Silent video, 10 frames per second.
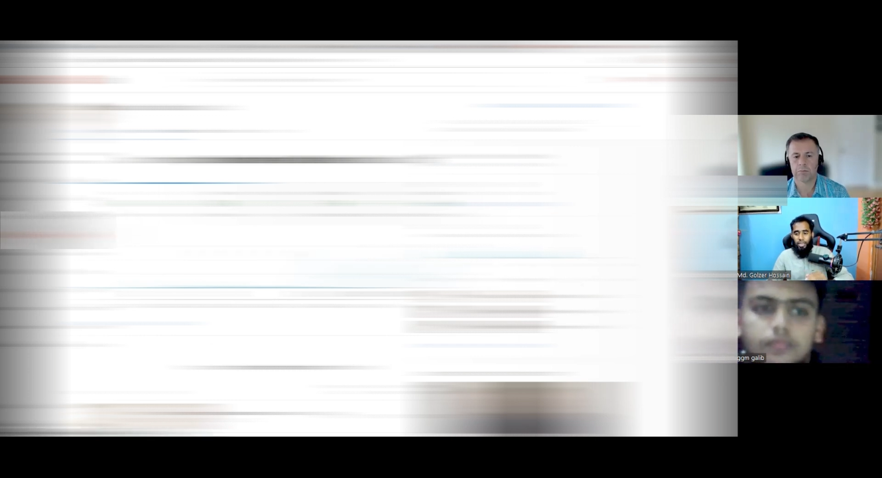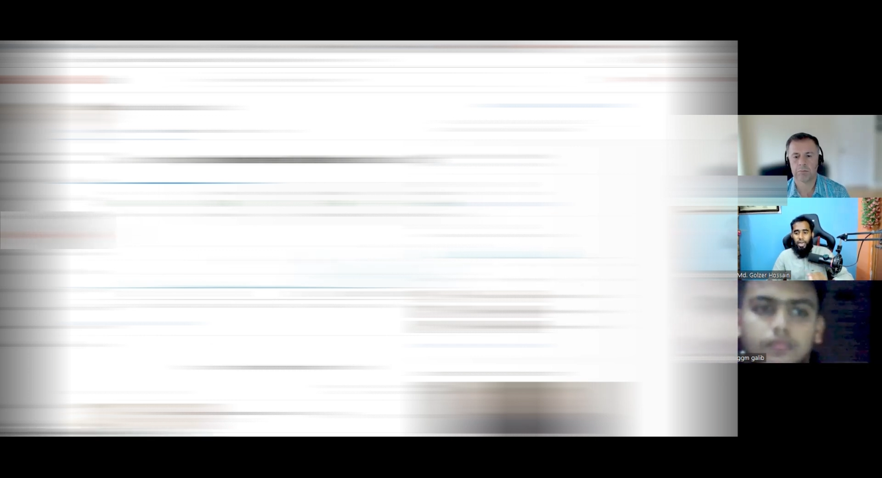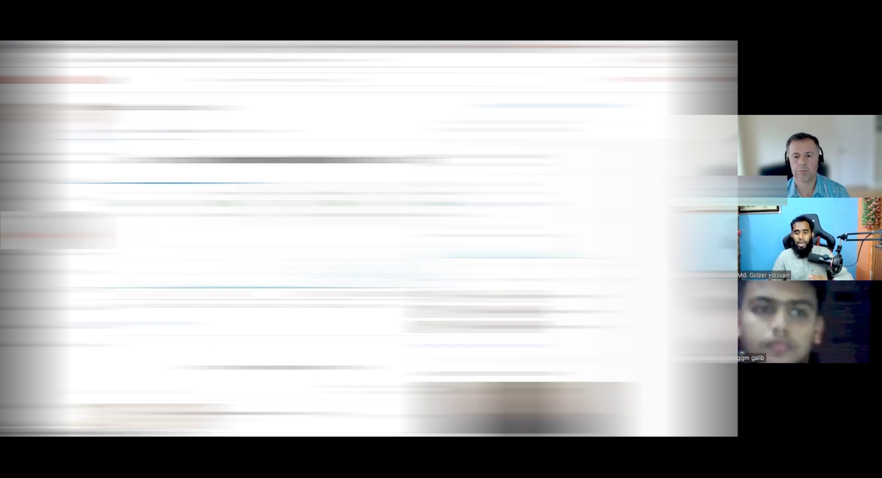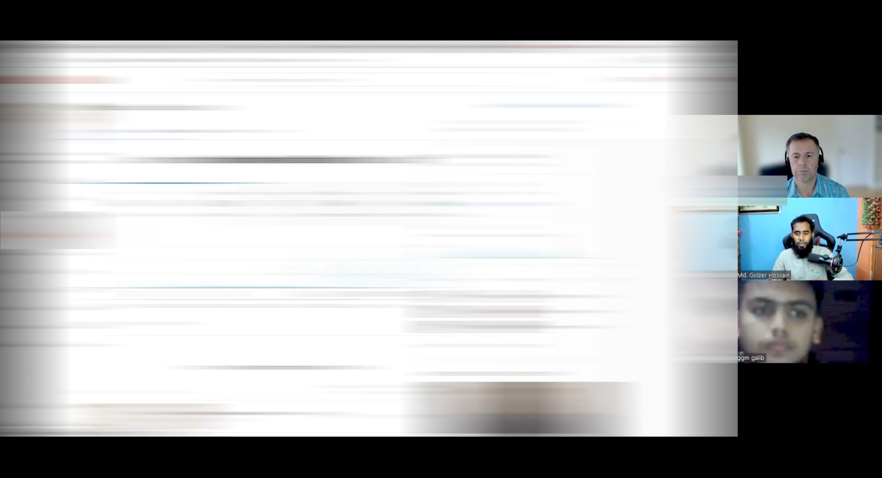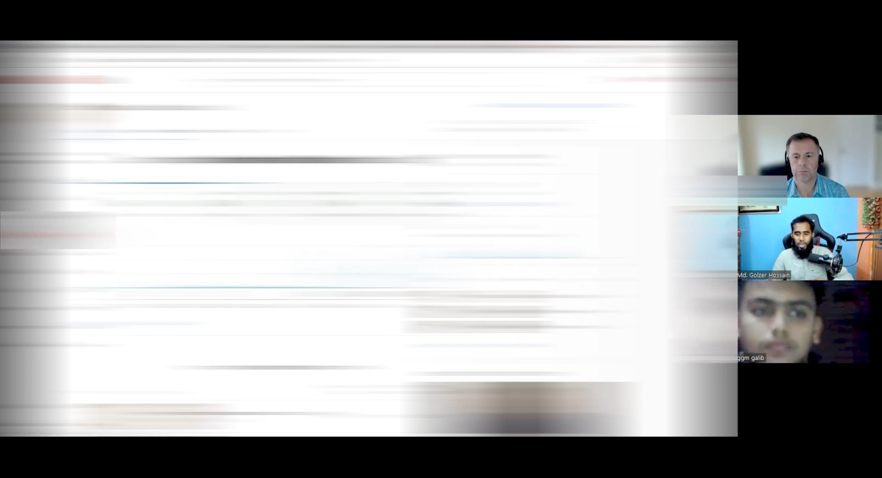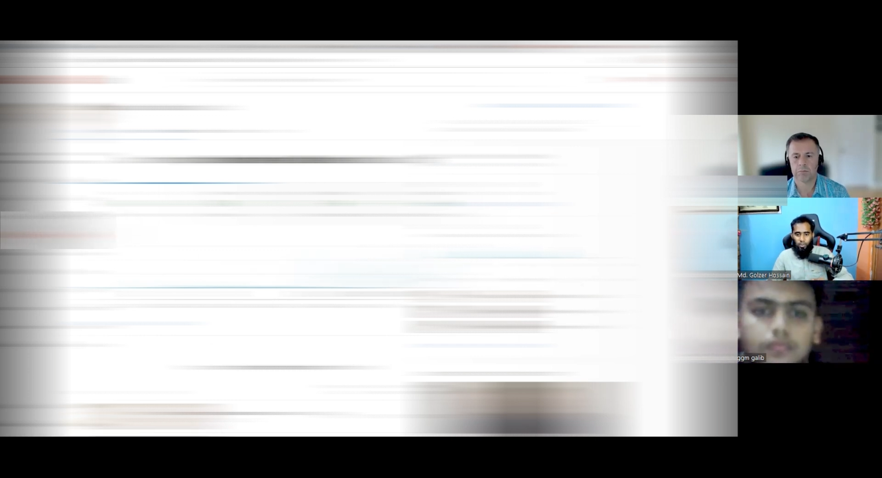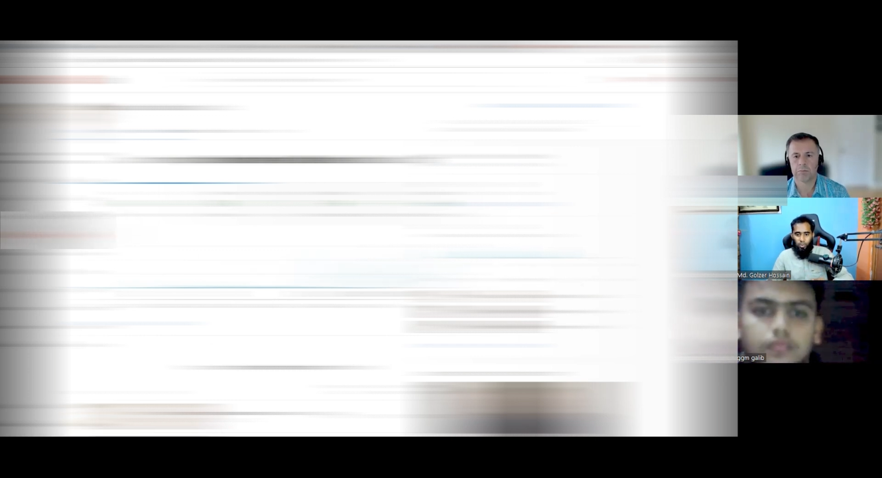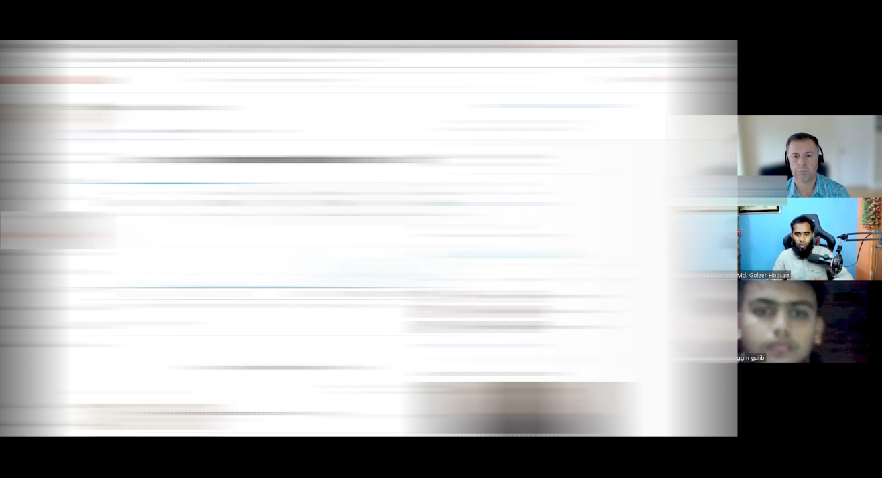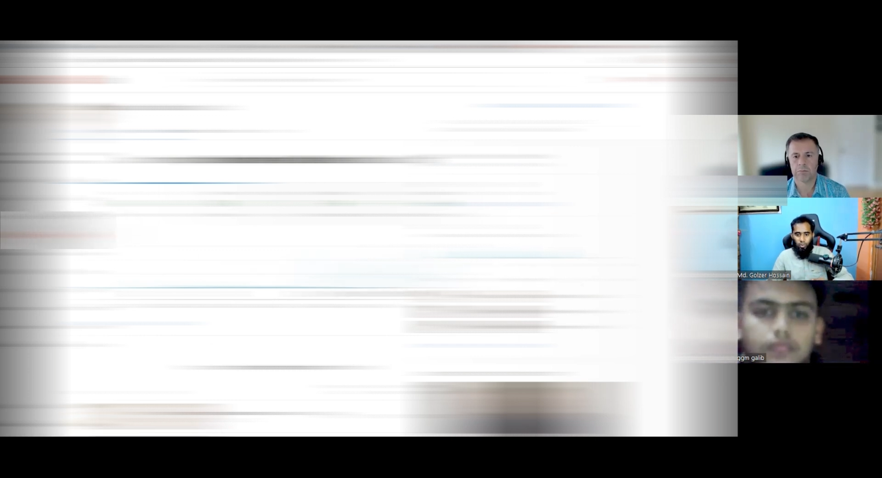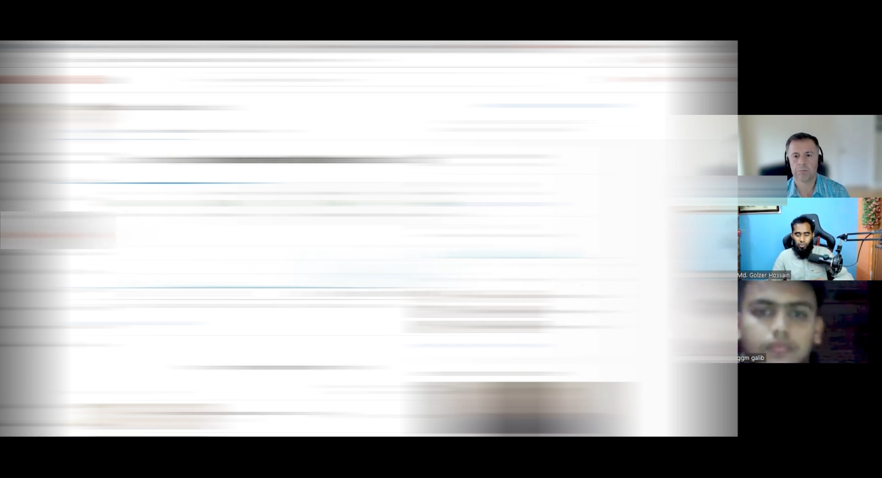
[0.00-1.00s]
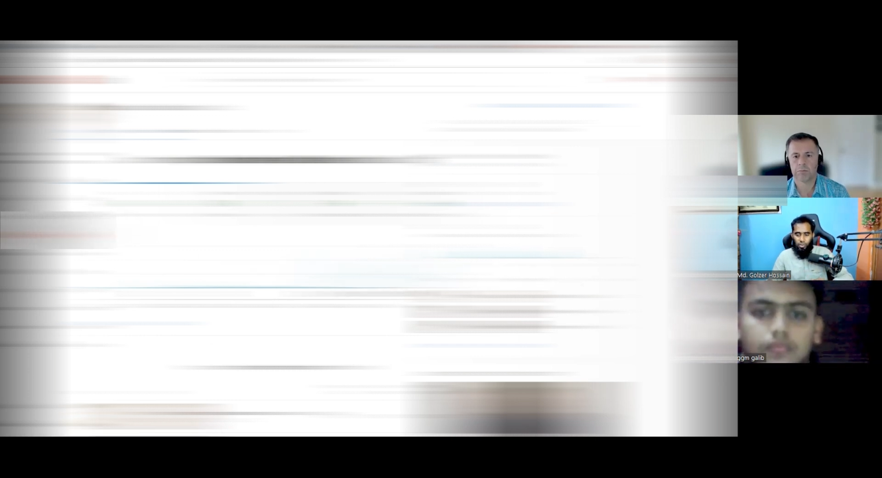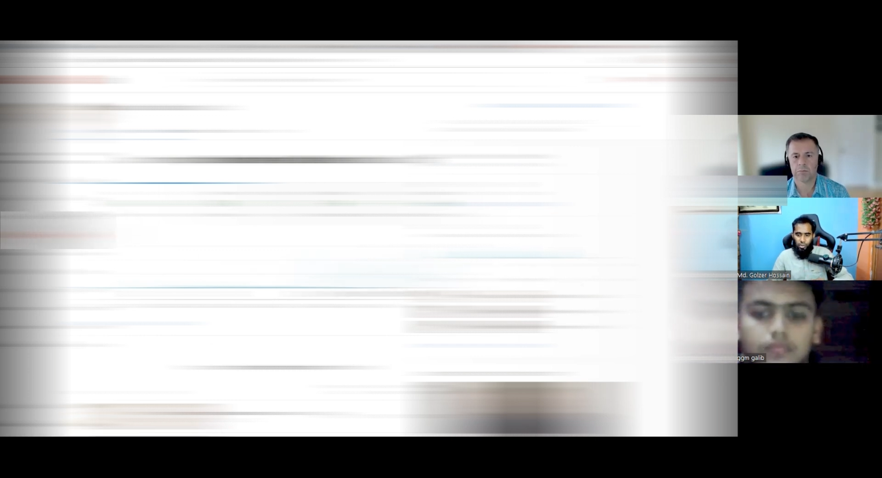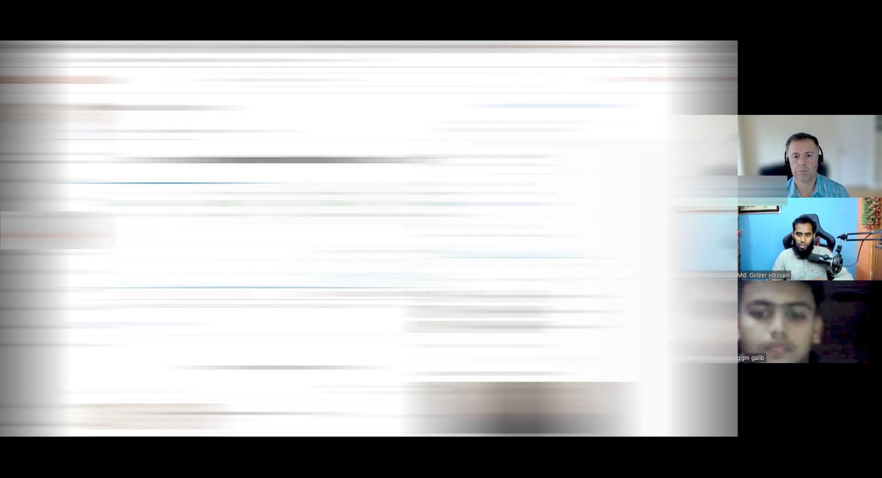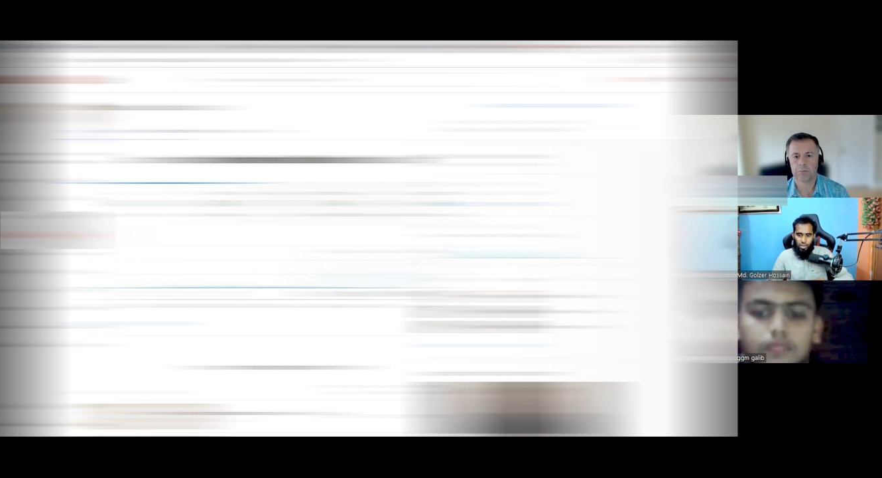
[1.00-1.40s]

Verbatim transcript: and Facebook groups.